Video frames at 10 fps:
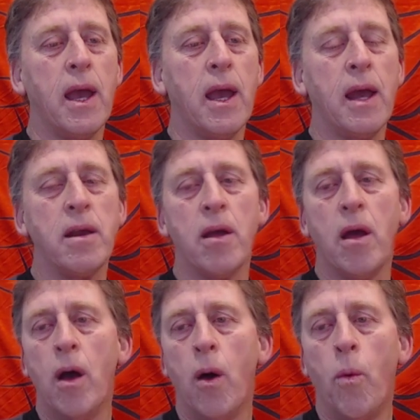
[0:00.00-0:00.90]
and
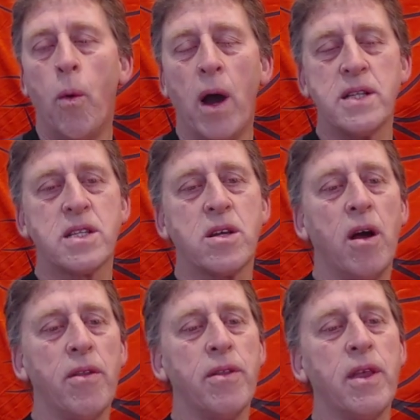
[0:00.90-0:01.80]
white's
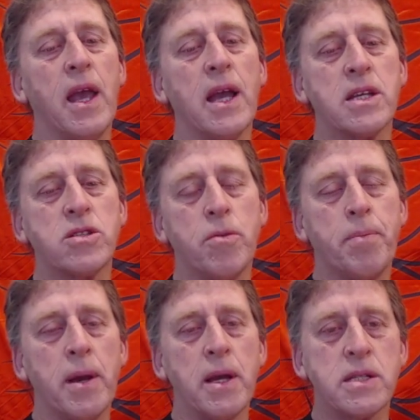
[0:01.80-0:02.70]
got the extra
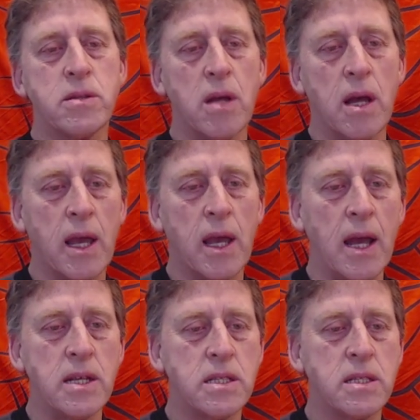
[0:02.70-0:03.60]
piece
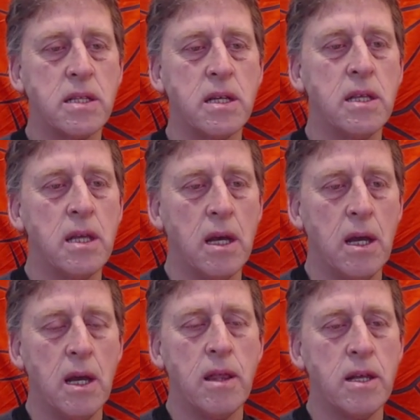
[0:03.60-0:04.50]
against the
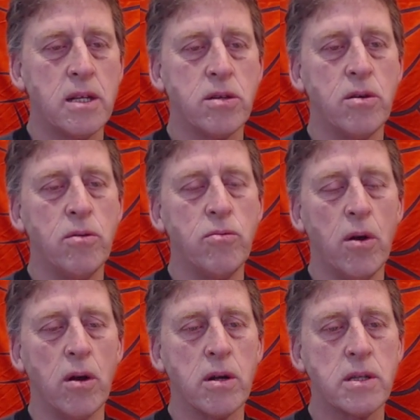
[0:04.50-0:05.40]
two
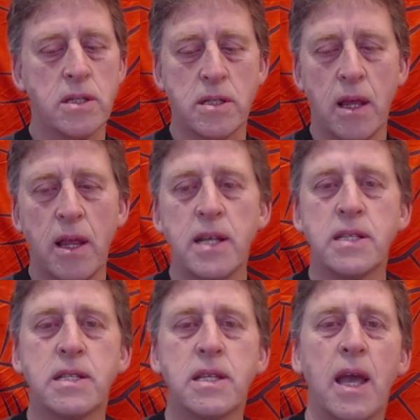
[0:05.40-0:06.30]
rooks. So
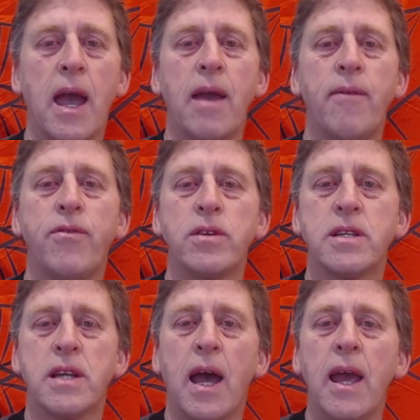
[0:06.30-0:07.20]
that's the game for
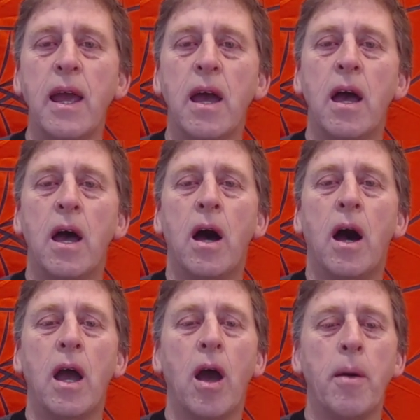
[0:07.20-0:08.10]
today.
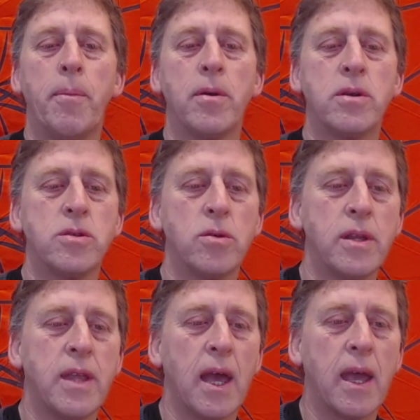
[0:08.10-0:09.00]
I hope you
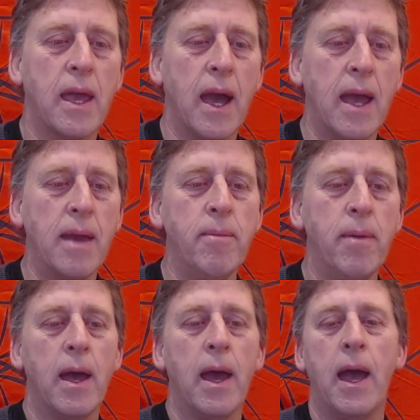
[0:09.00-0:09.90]
enjoyed that game,
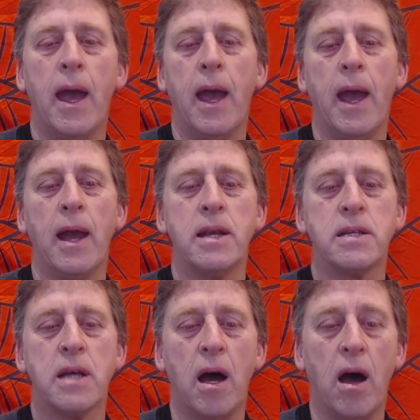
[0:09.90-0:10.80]

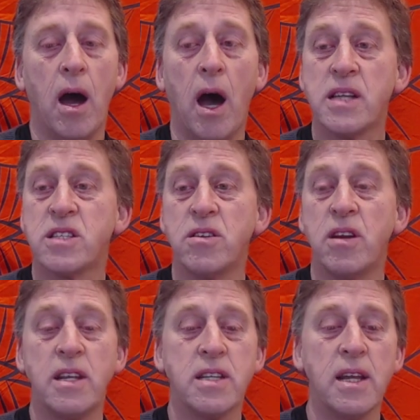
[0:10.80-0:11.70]
and I
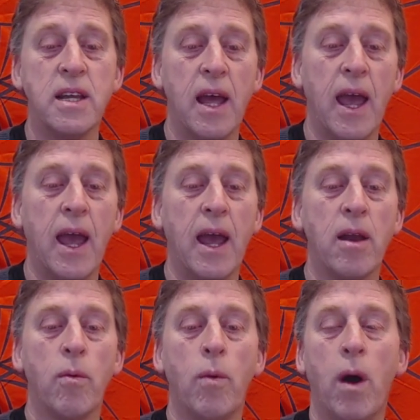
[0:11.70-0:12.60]
certainly did,
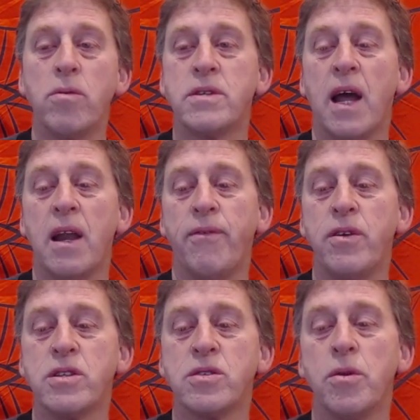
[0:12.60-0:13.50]
and well done if
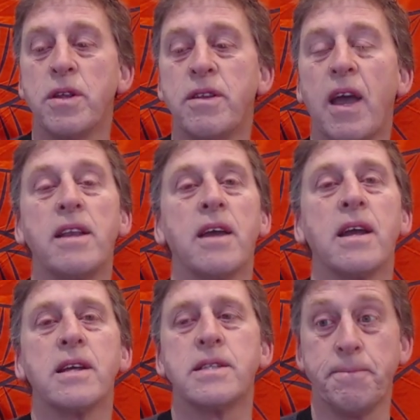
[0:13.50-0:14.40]
you saw the
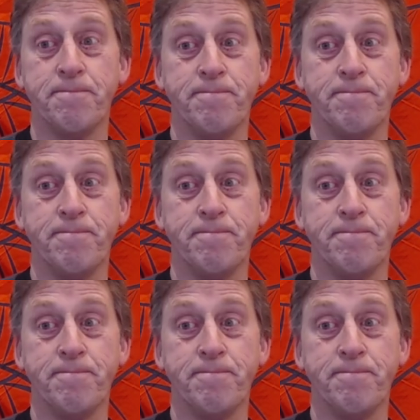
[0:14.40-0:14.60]
tactics.